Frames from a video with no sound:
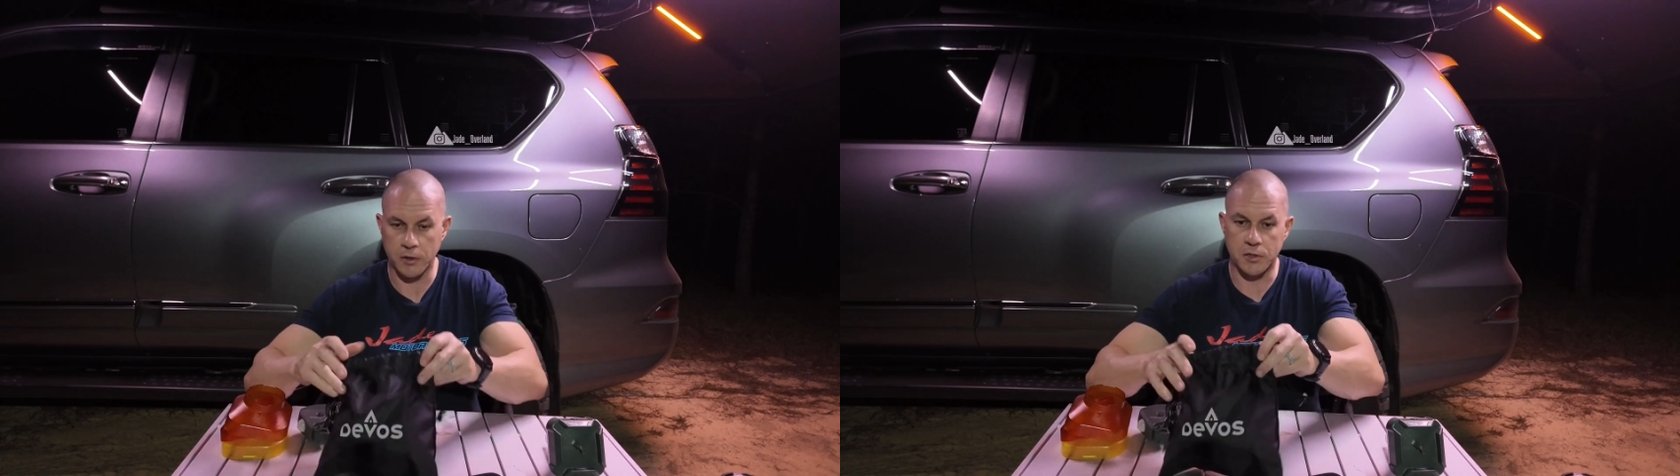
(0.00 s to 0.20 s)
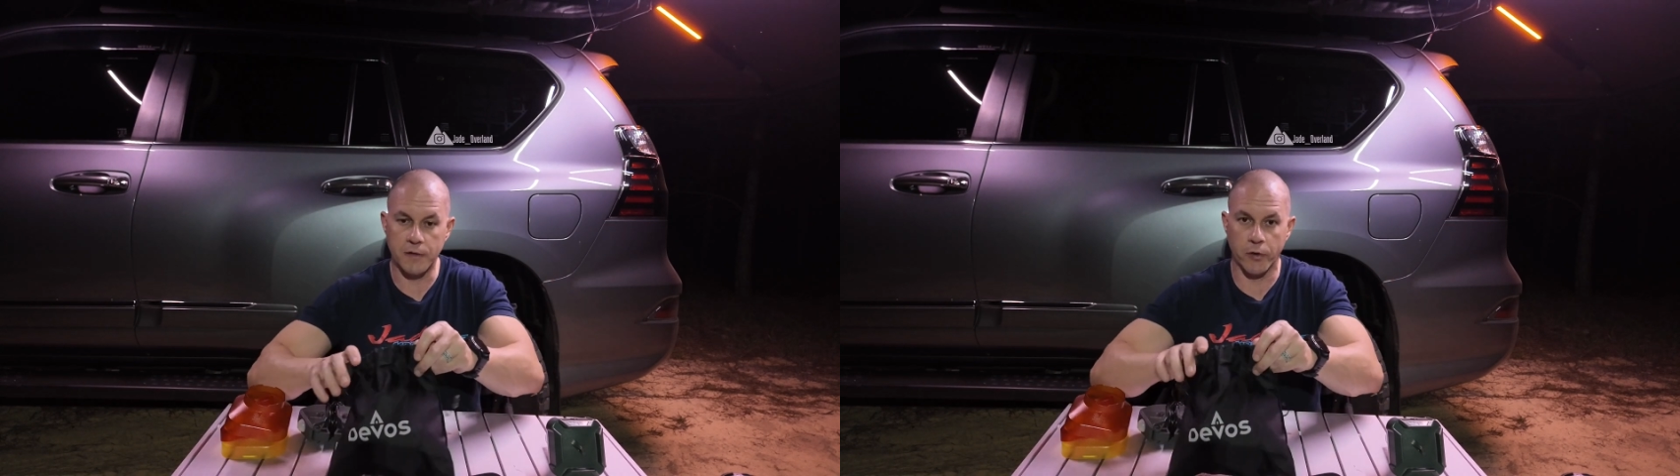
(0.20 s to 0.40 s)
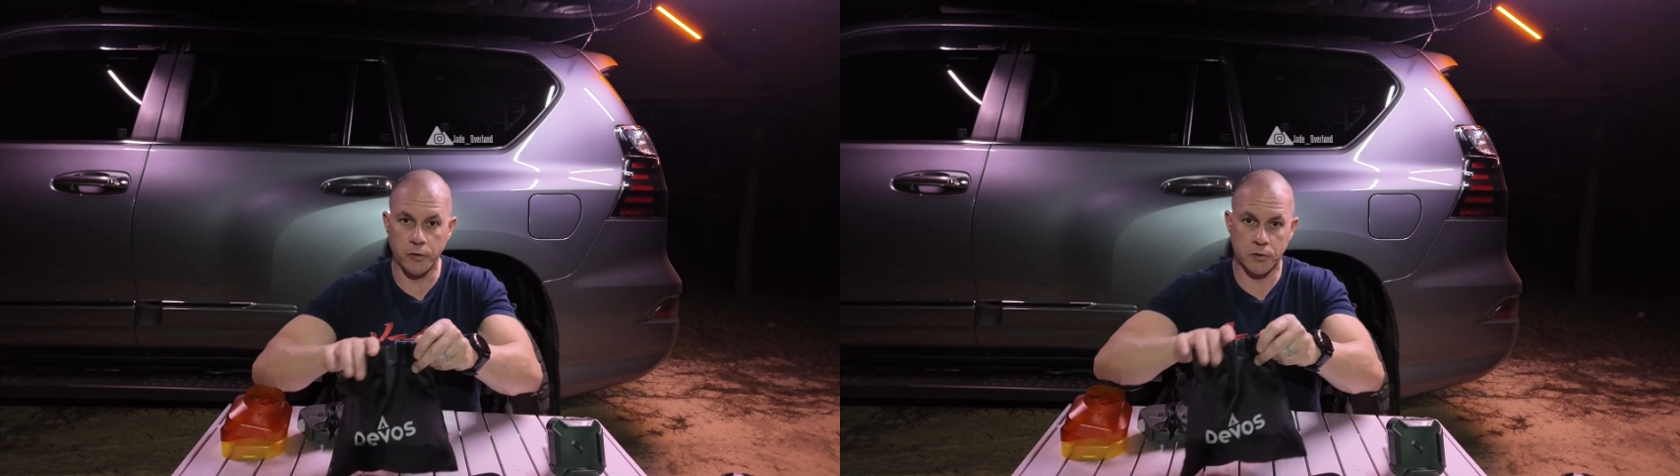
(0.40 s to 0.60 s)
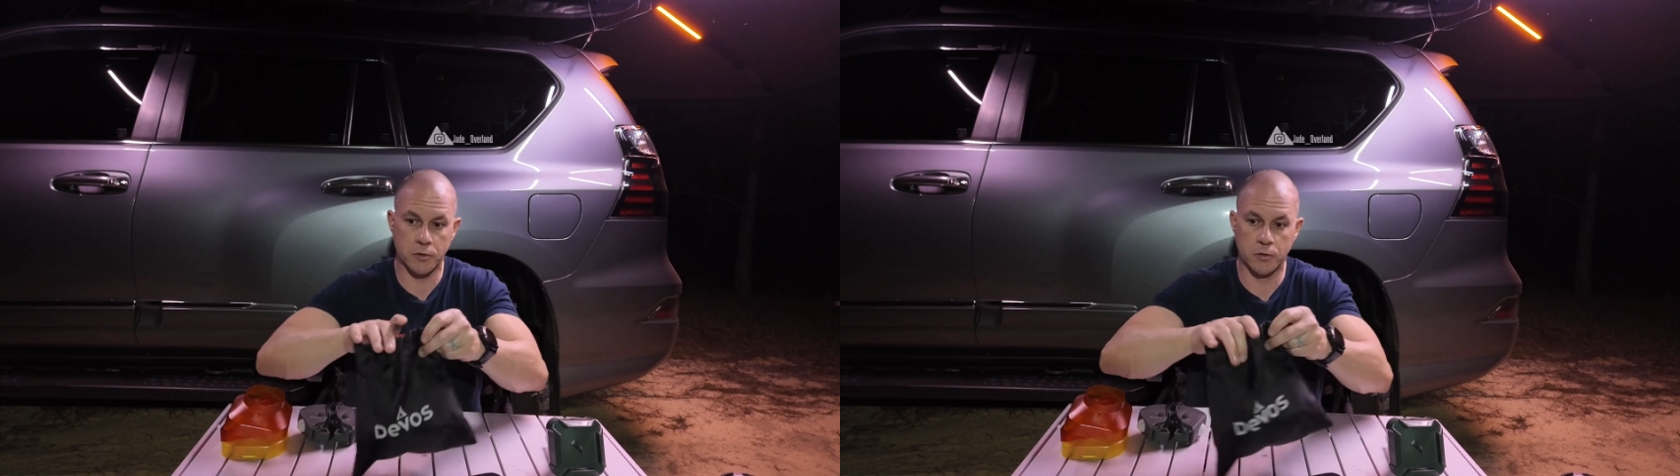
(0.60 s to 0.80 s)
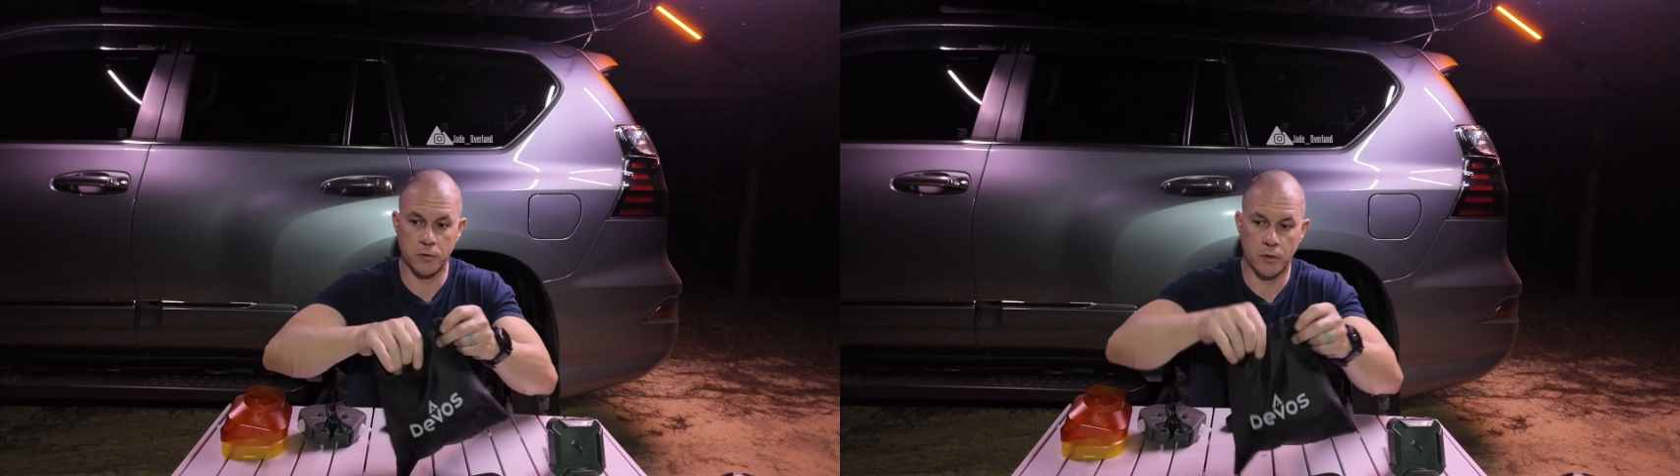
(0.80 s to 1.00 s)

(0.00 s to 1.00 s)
Devos.